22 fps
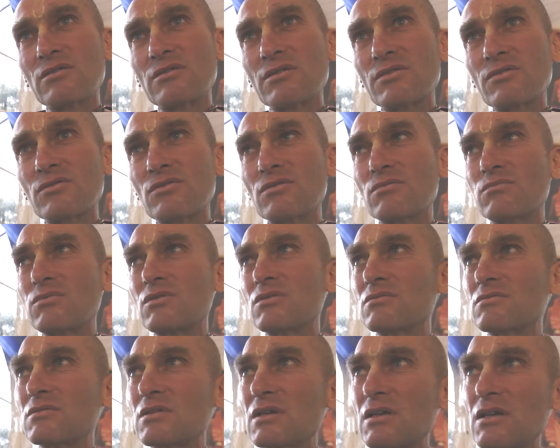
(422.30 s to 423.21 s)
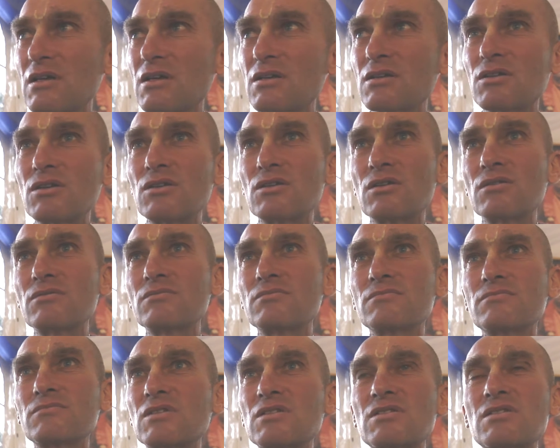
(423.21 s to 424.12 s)
I thought, well,
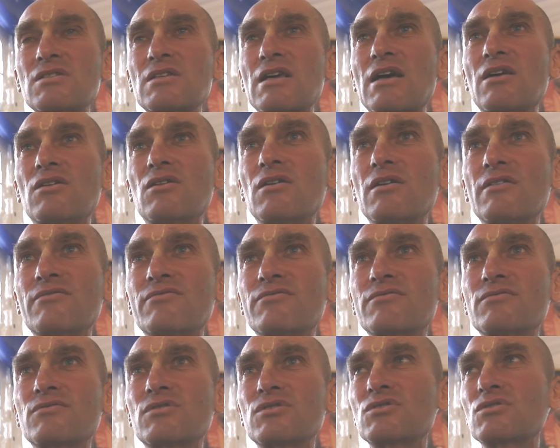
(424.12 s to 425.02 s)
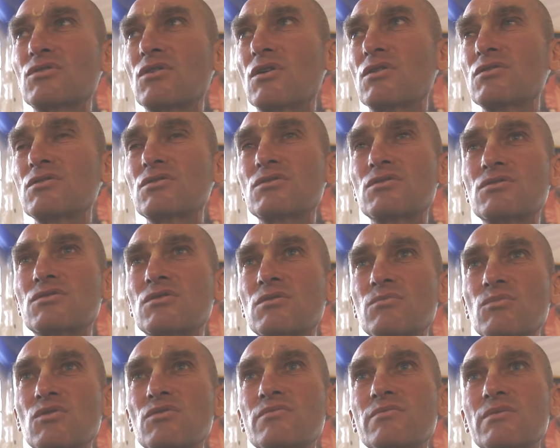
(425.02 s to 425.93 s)
this is our life, Christian consciousness,
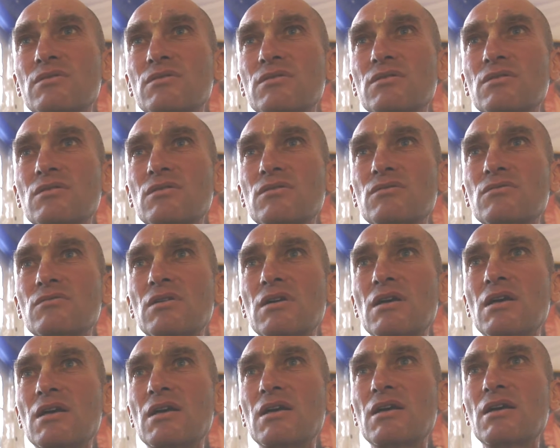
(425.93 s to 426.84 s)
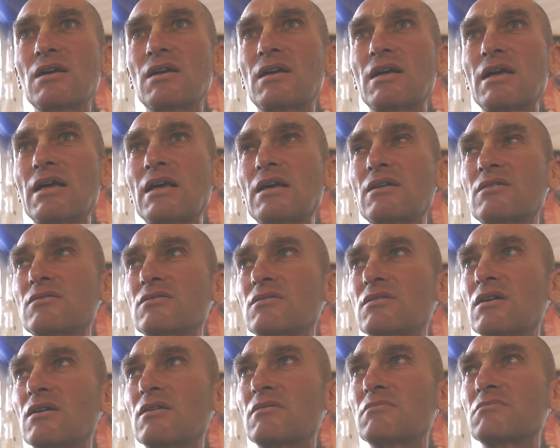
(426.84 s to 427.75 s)
the movement,
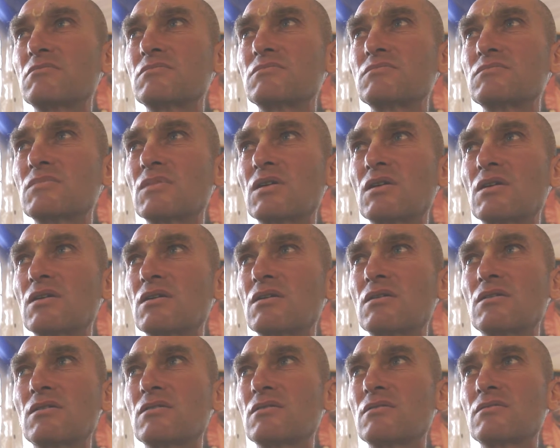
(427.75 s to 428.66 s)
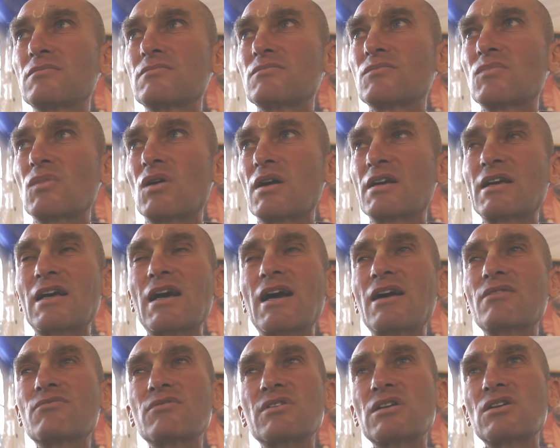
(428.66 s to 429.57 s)
and I
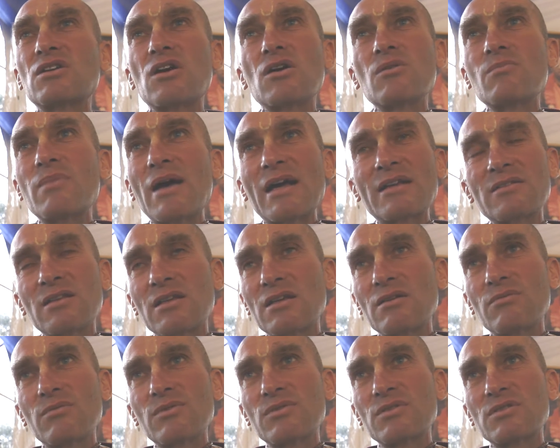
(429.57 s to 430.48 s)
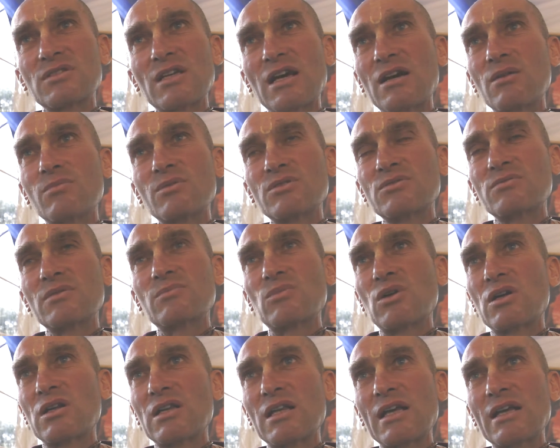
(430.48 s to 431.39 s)
can't really go back there with the tail between
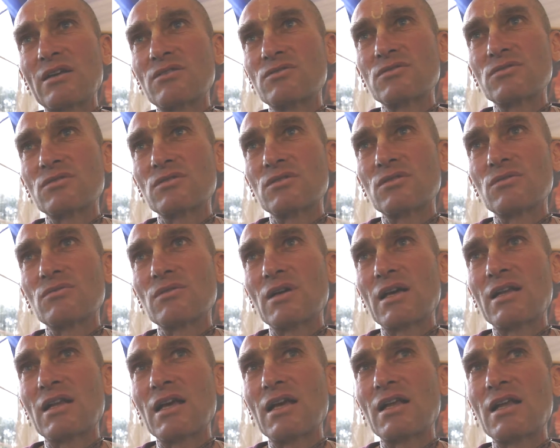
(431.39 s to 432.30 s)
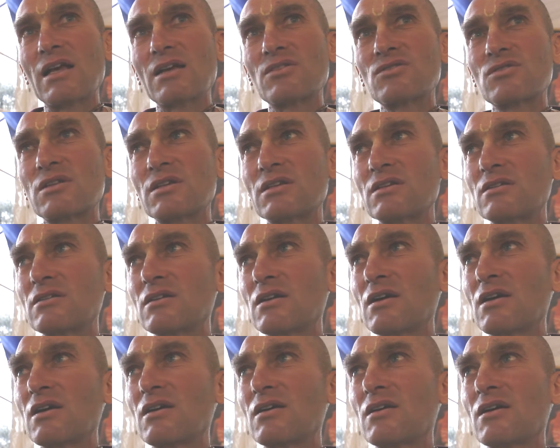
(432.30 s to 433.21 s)
my legs, and actually
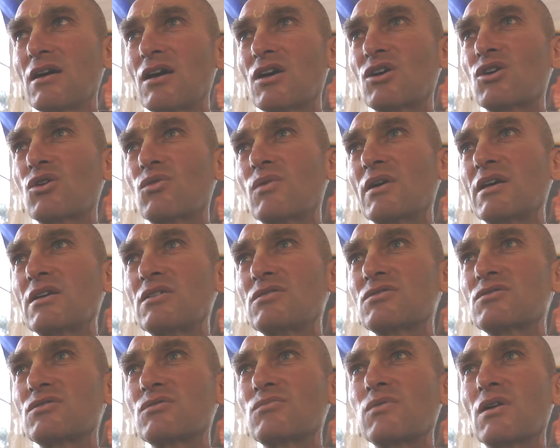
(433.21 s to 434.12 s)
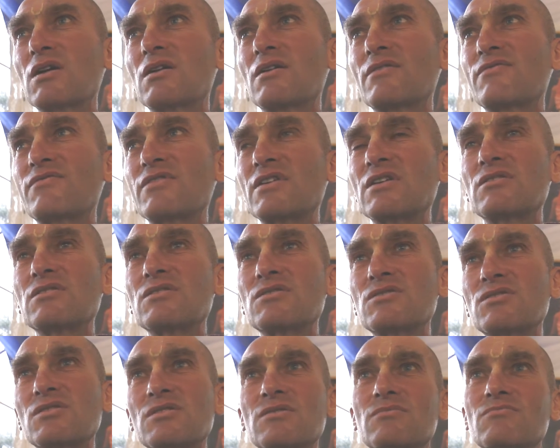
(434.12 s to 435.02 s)
acquiesce to what I feel
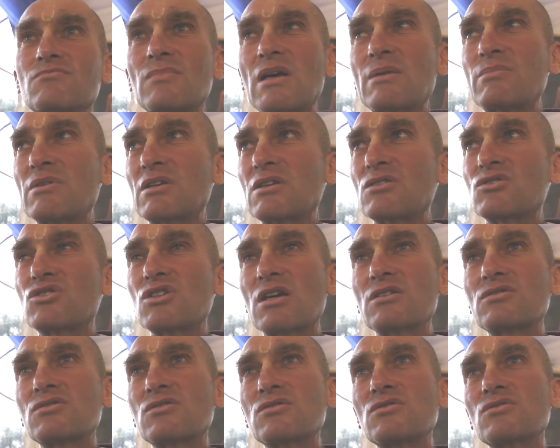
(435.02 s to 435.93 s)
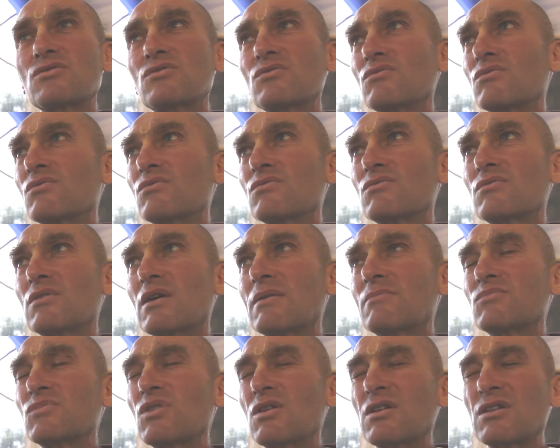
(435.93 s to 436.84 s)
is maybe injustice, or
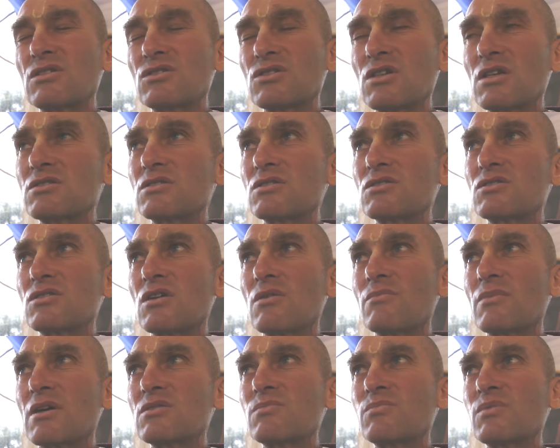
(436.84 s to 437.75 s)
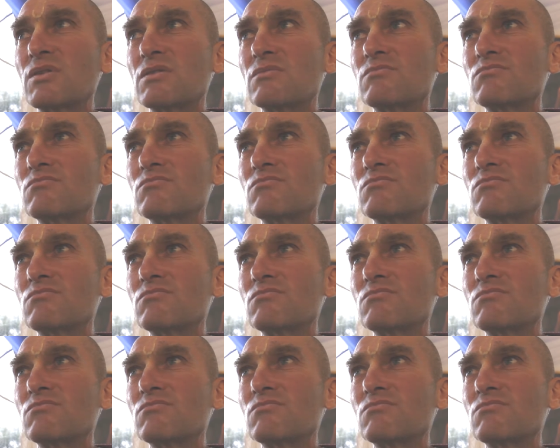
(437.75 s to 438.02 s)
not injustice so much, but